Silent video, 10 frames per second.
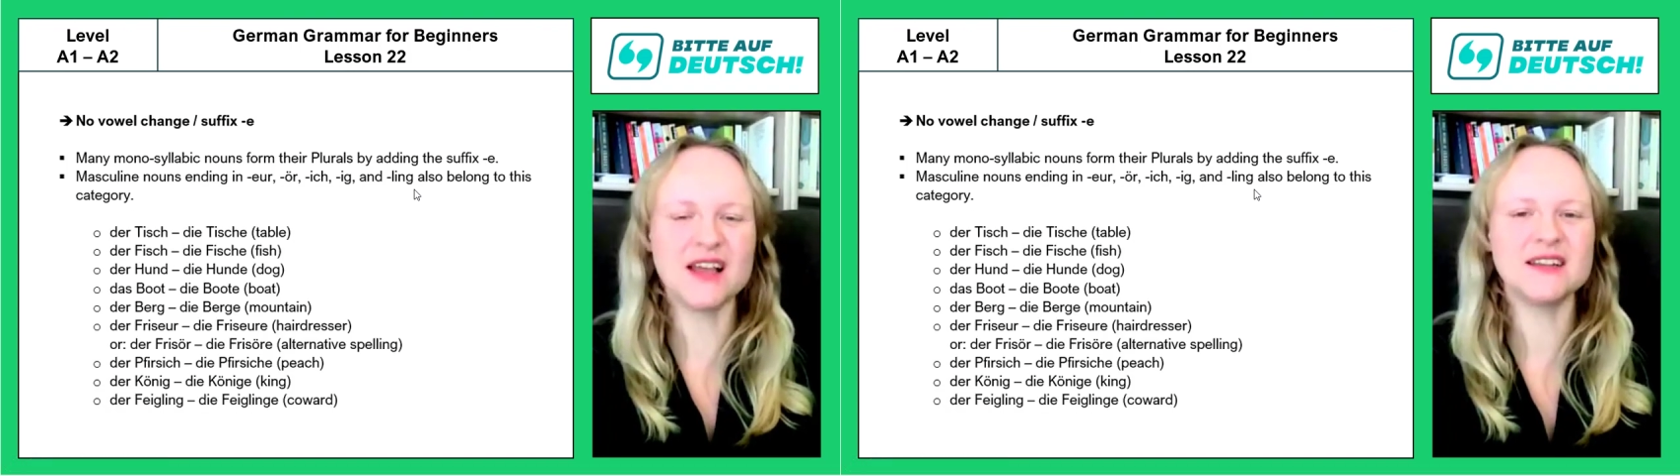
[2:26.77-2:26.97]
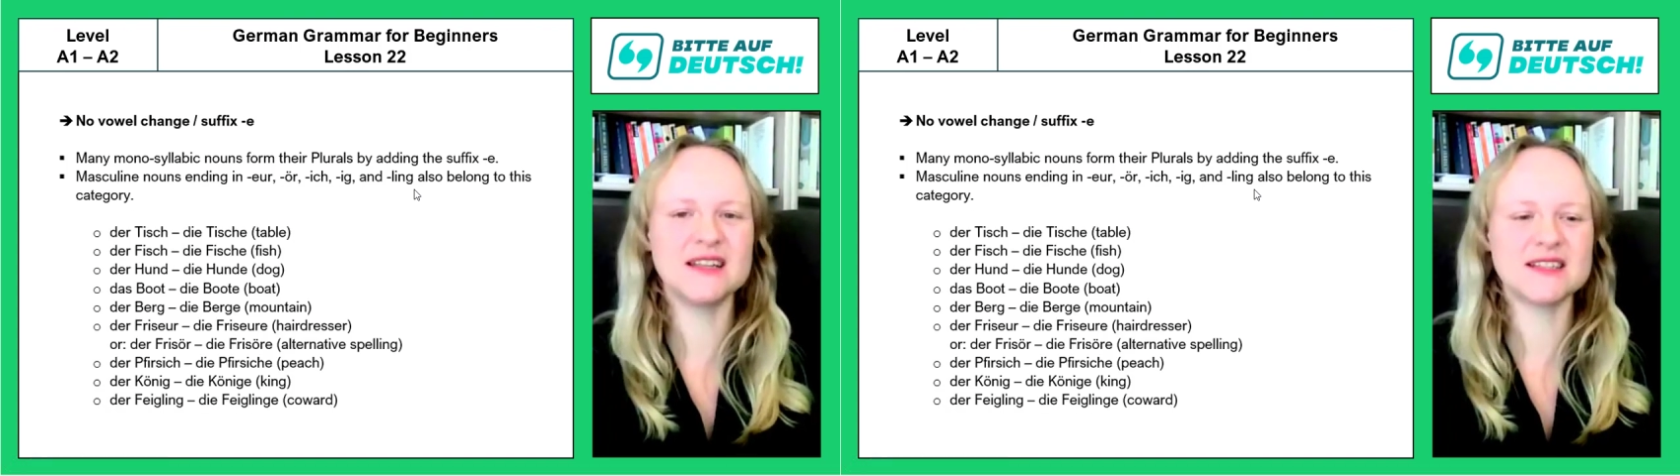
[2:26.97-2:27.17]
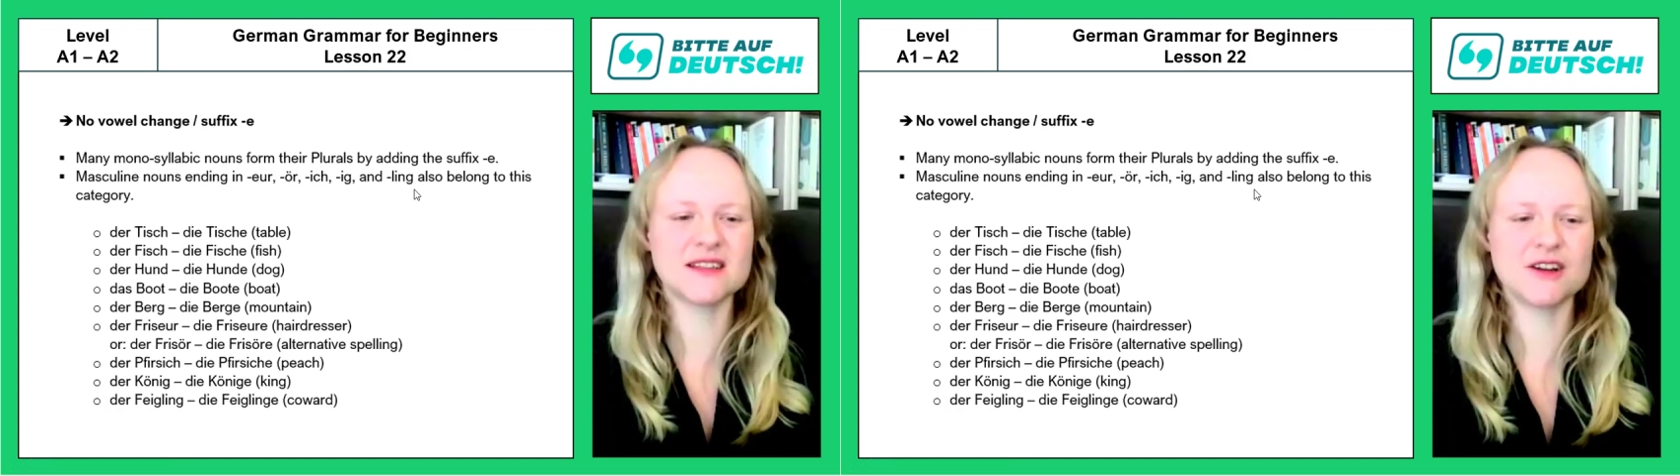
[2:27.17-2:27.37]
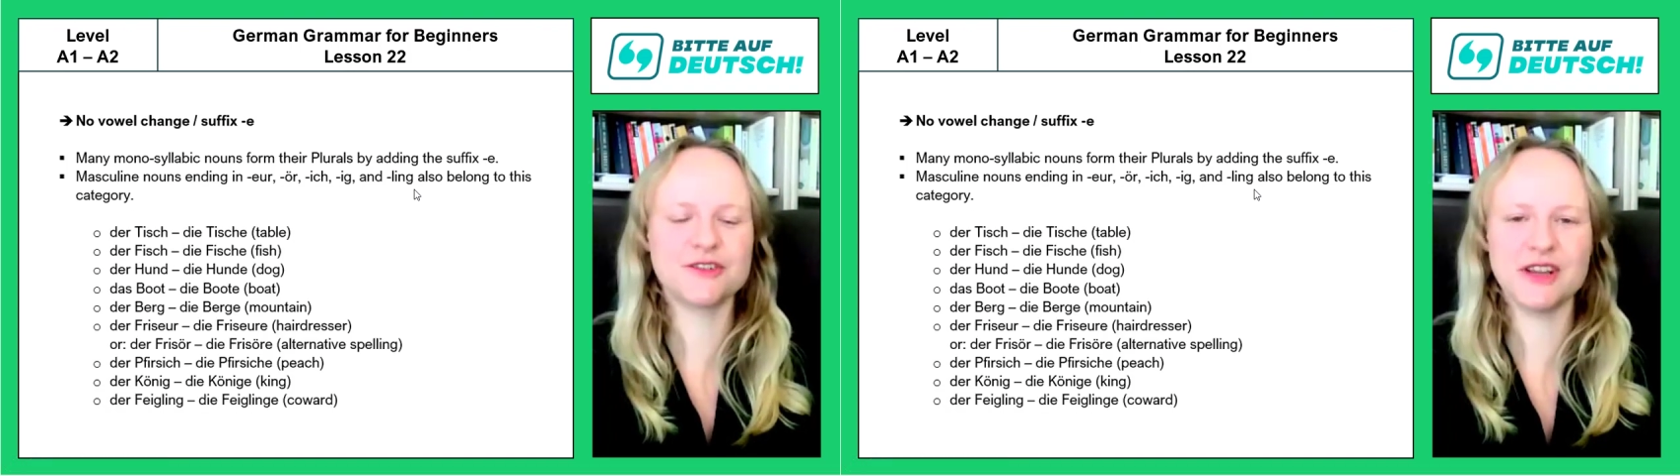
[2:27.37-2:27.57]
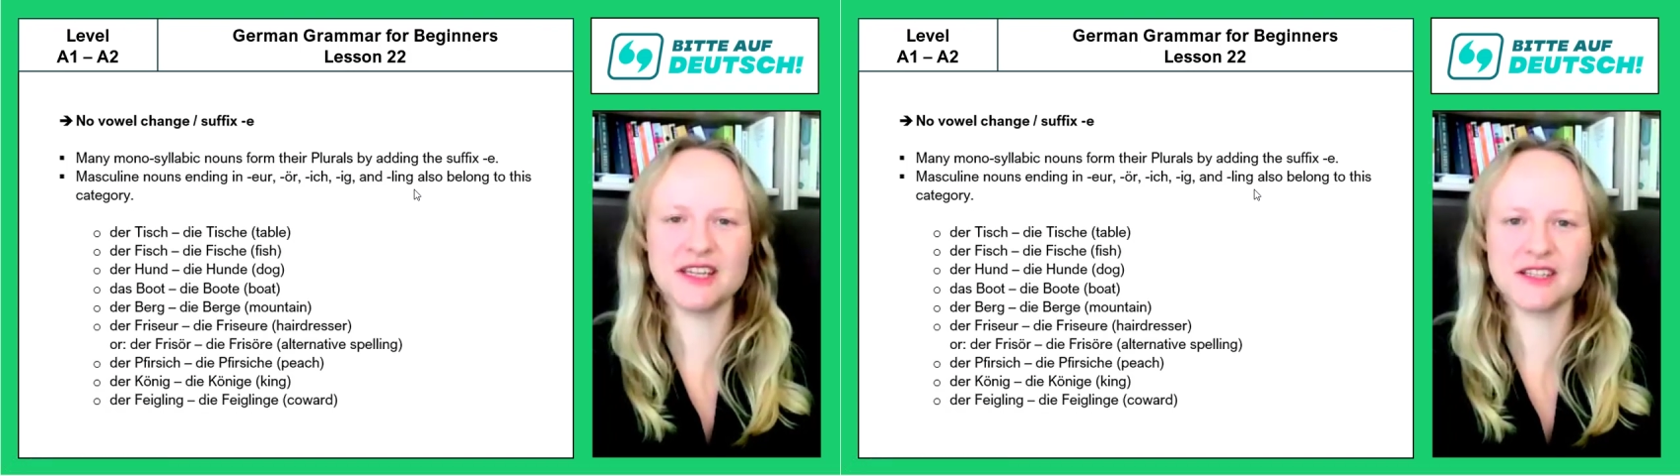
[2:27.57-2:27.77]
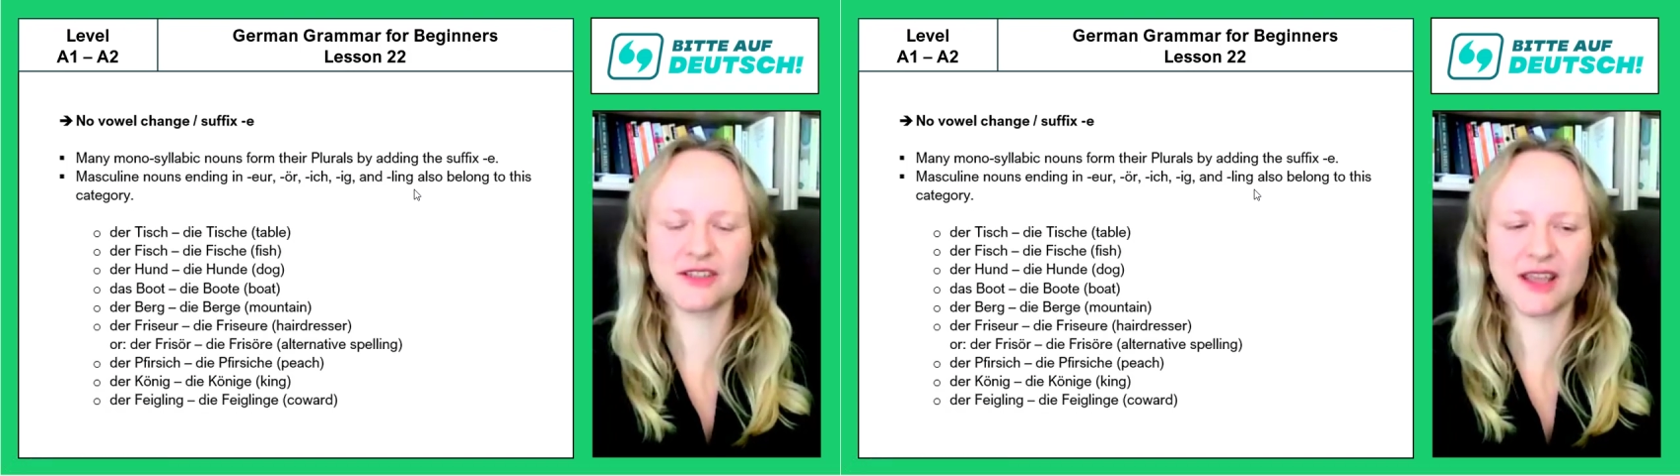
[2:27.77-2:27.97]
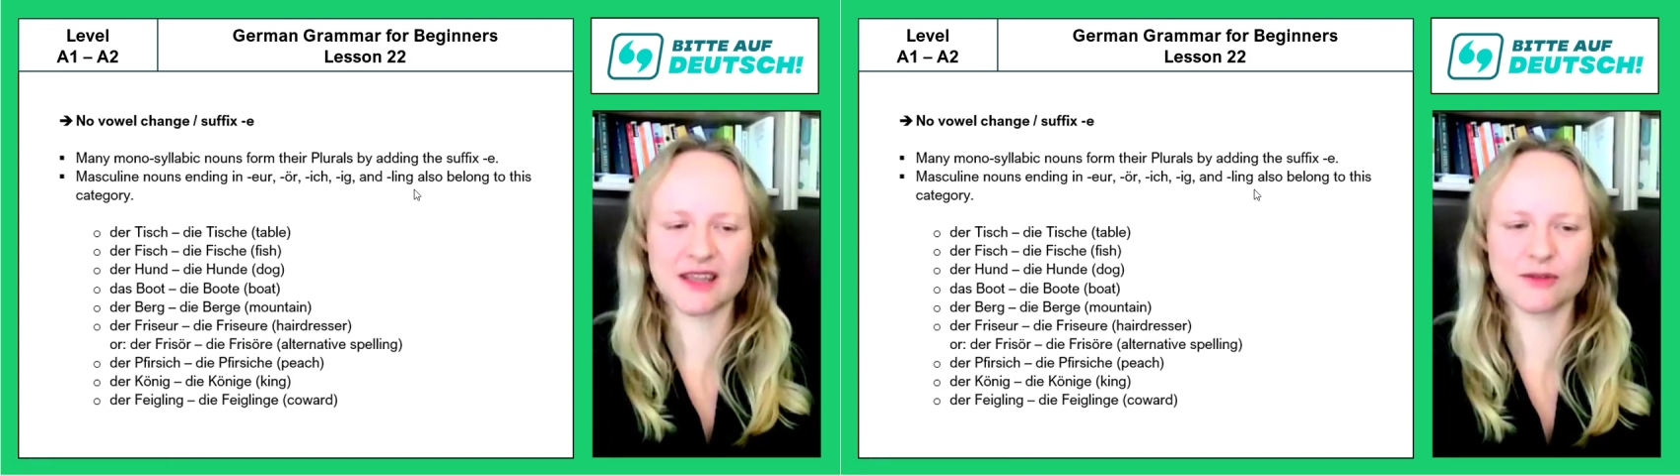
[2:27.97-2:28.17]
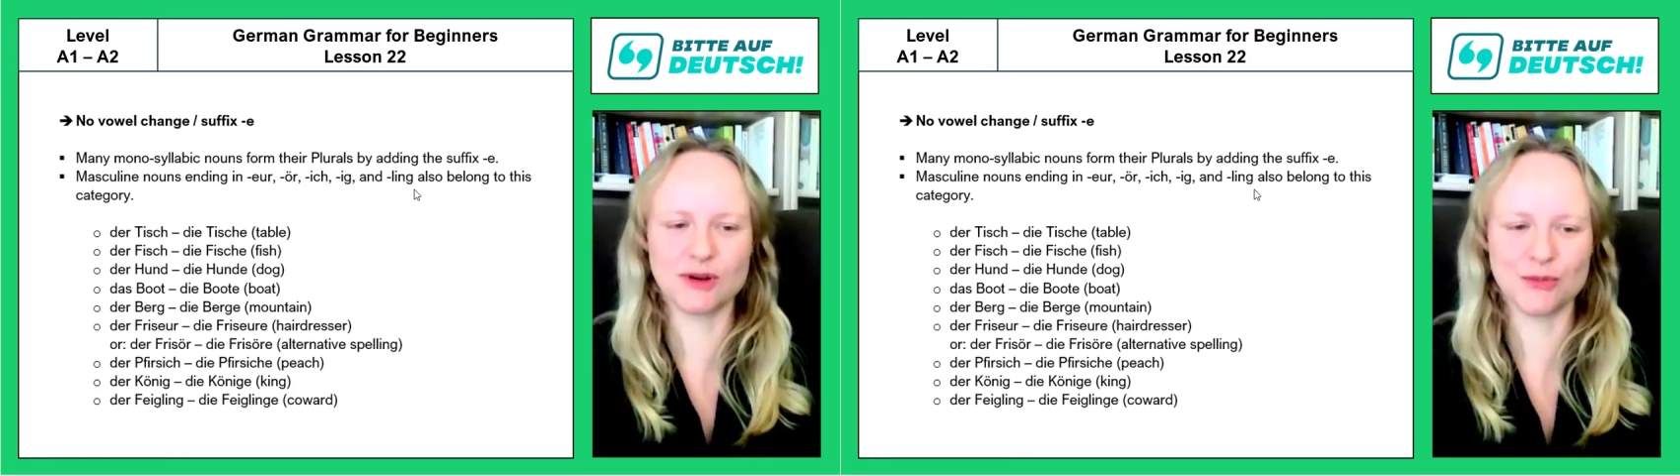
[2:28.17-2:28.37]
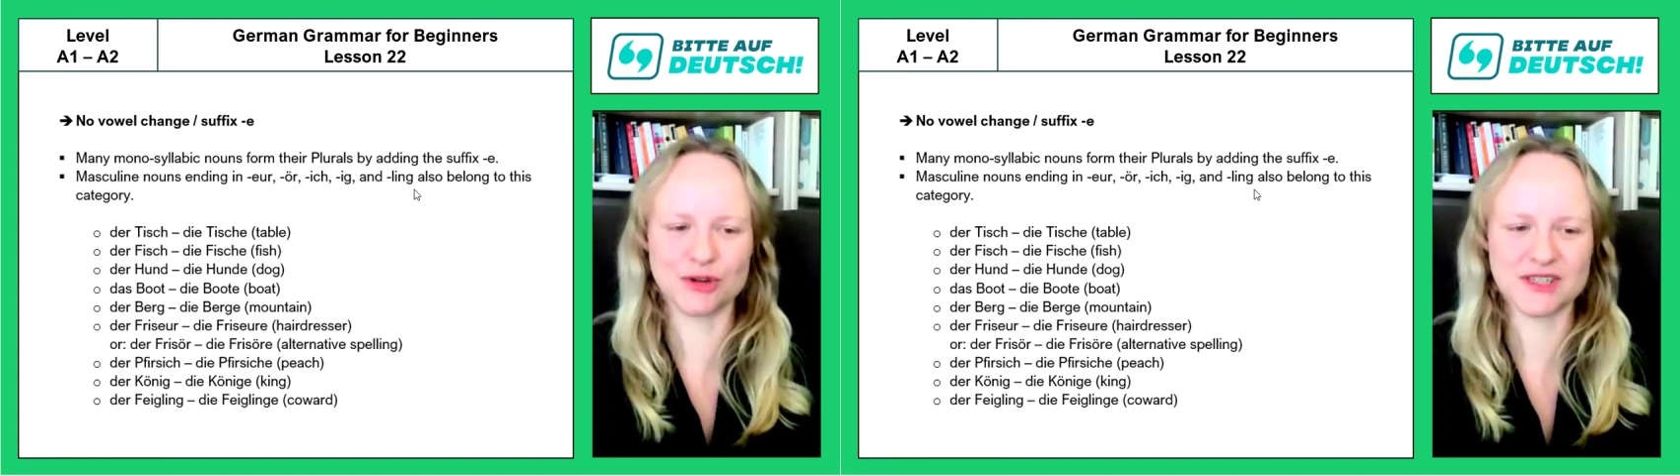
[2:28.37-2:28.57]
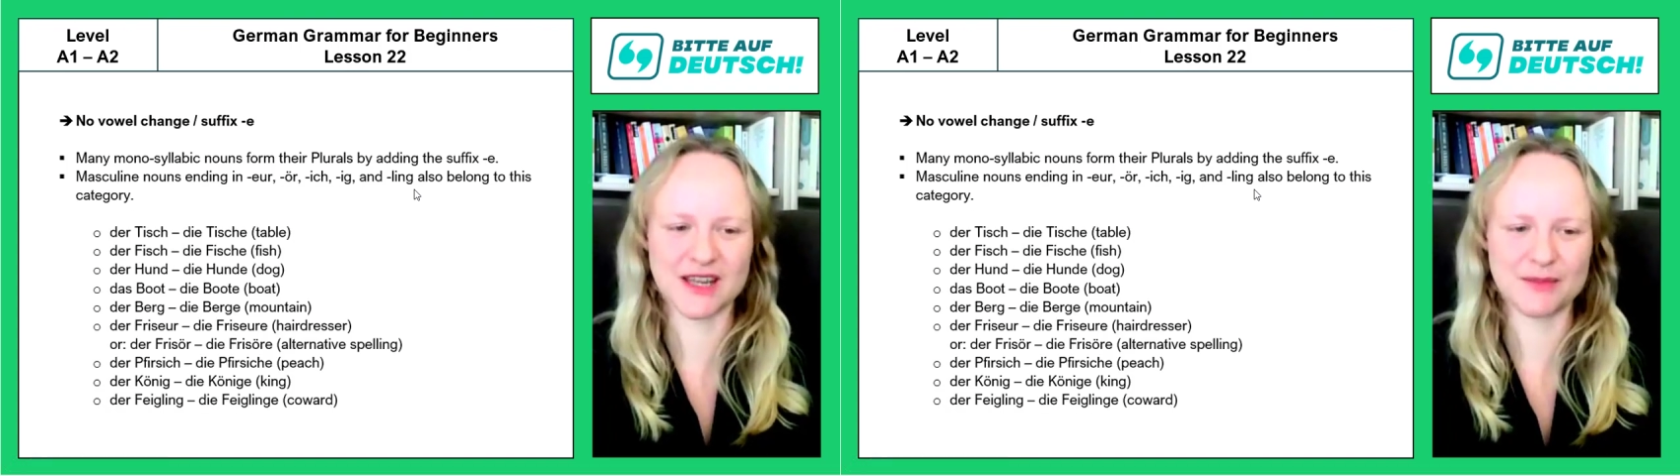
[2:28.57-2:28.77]
Let's start reading together one more
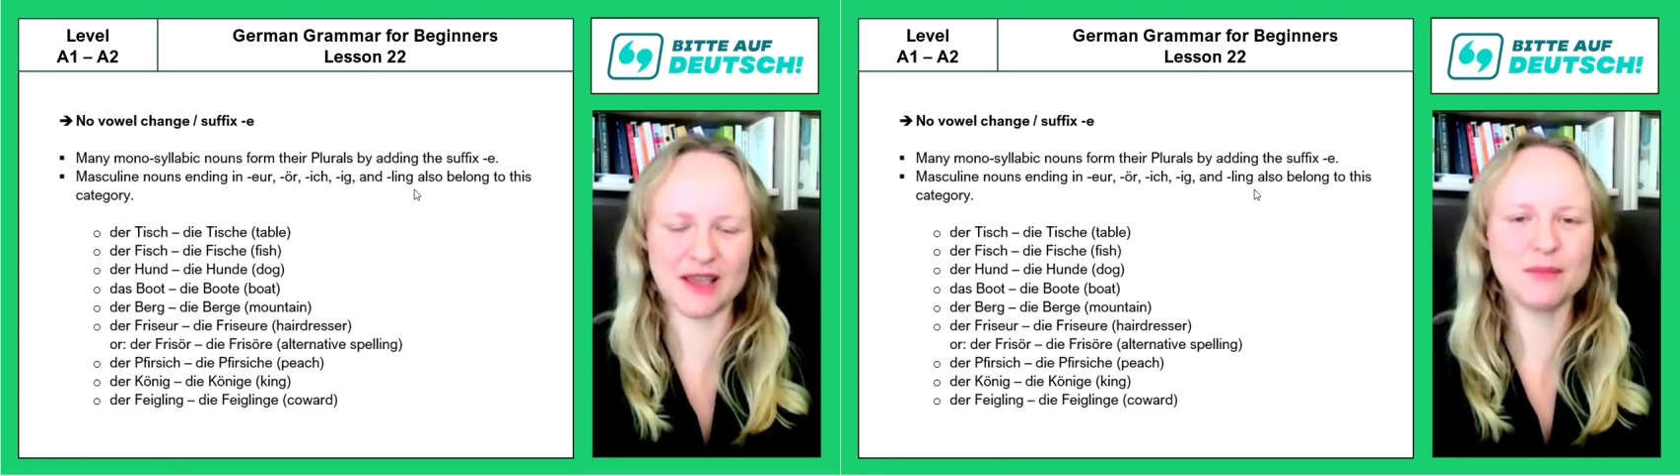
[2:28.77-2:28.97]
time, yeah?